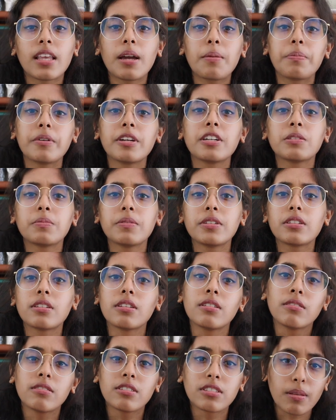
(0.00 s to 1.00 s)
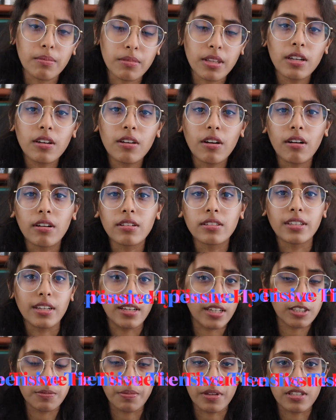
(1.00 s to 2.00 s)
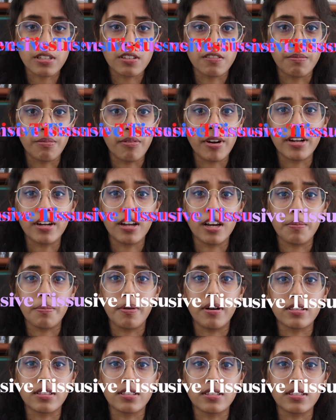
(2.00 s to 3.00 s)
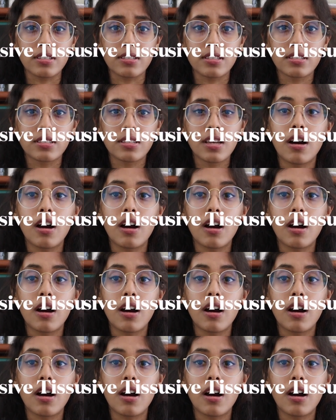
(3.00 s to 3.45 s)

That brings me to something called the expensive brain hypothesis,